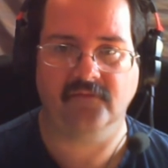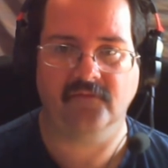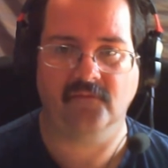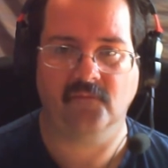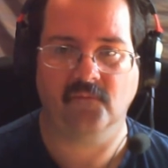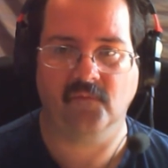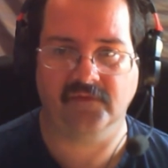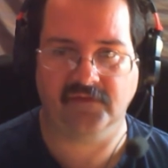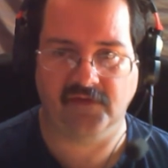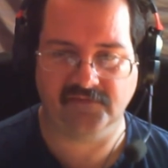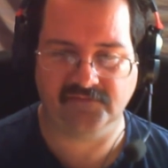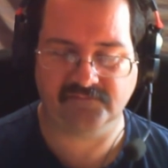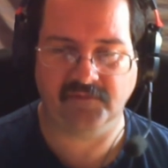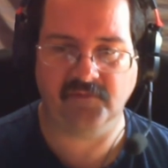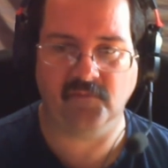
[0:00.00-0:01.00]
1
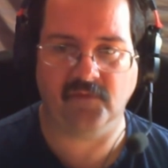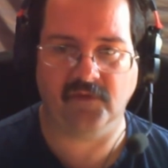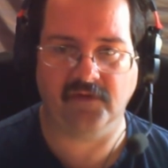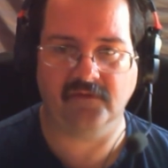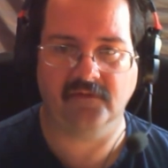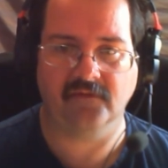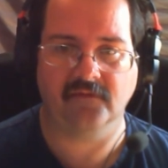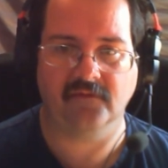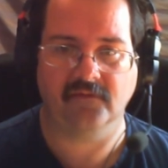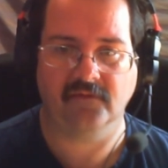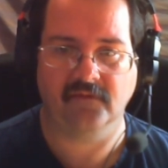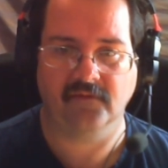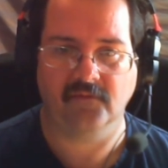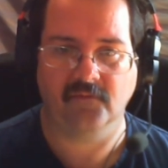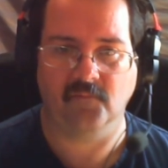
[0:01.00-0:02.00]
has to be white,
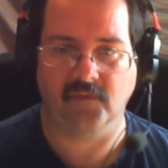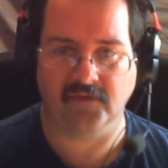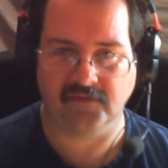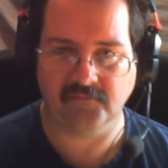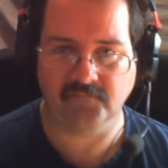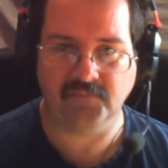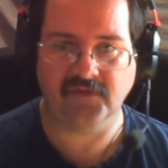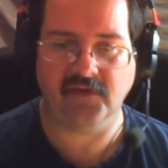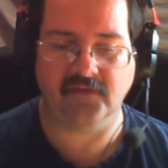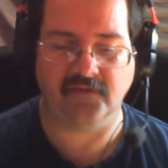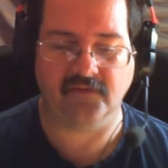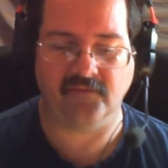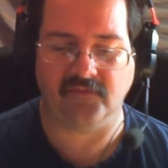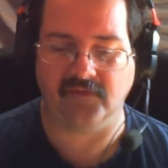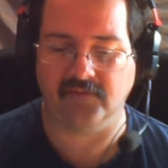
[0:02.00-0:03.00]
1 can be
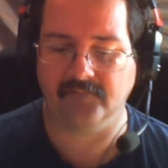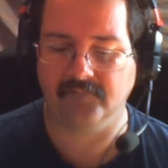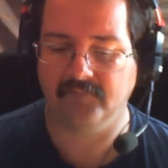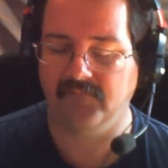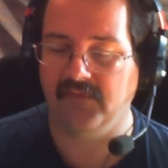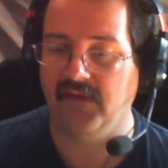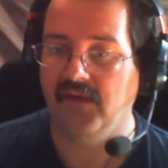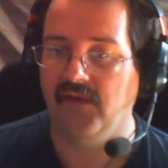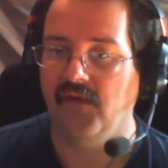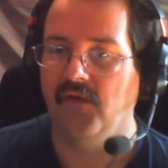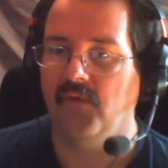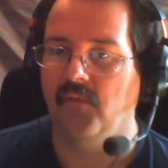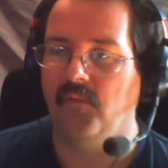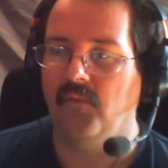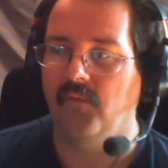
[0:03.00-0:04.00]
anything.
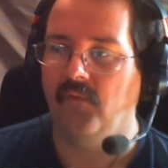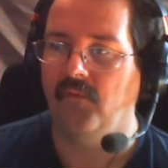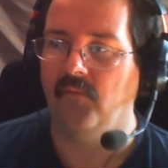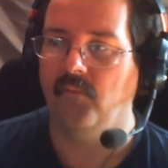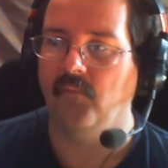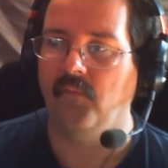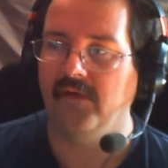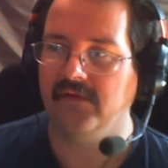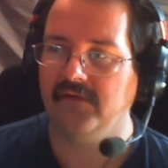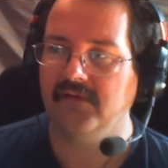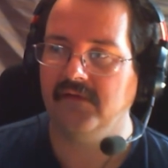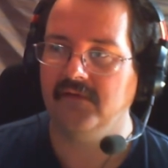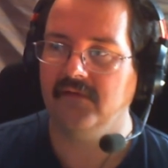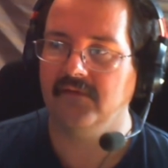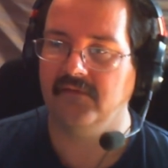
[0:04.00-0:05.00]
And
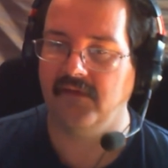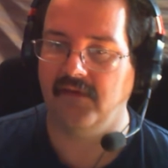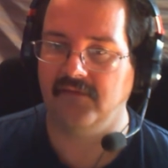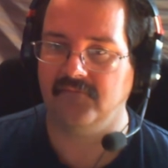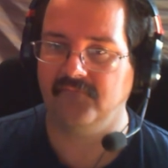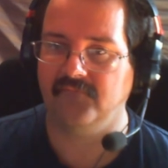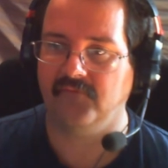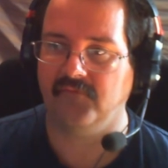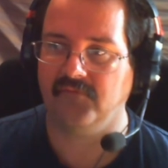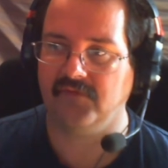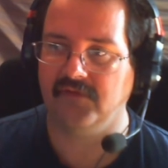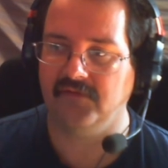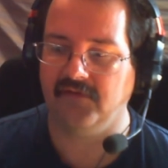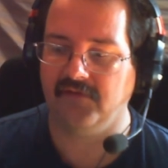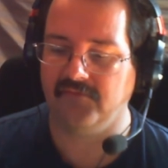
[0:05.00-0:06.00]
the 4th
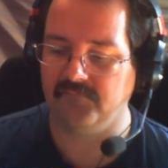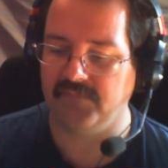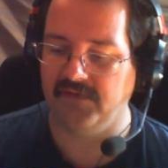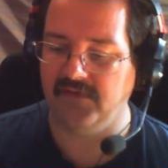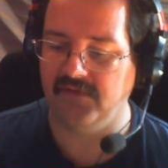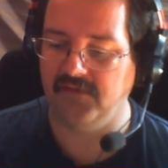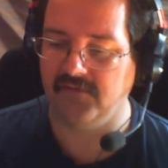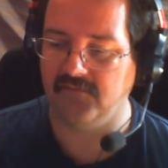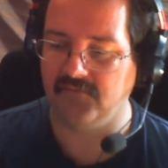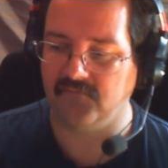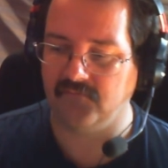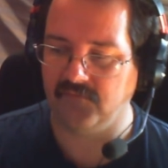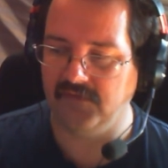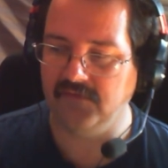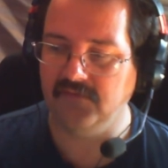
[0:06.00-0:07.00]
can either be
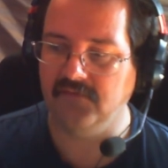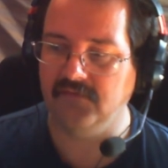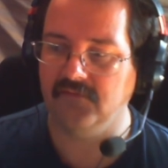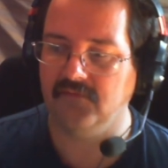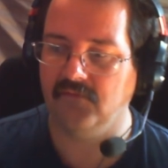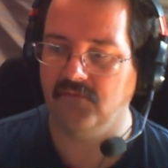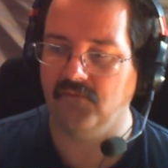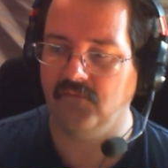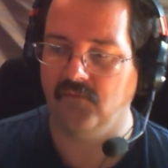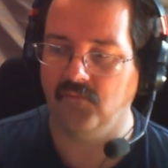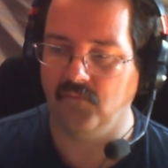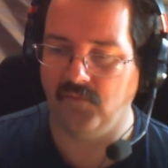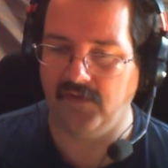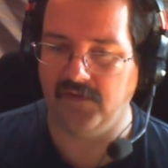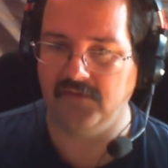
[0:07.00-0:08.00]
green,
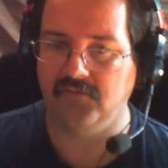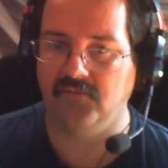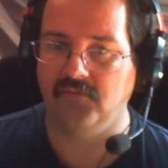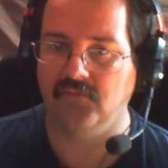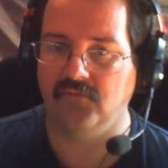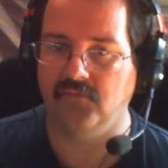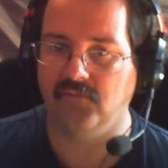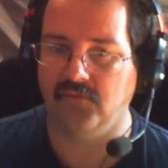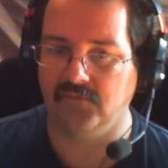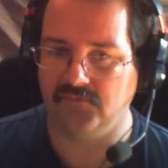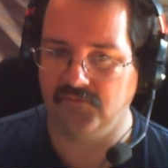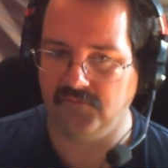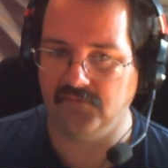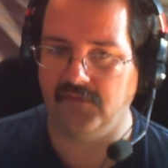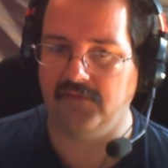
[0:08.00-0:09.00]
white, or
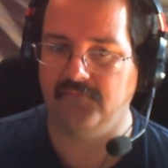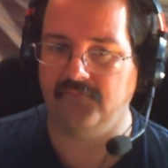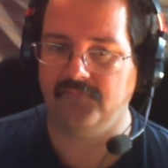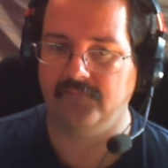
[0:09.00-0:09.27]
2 life.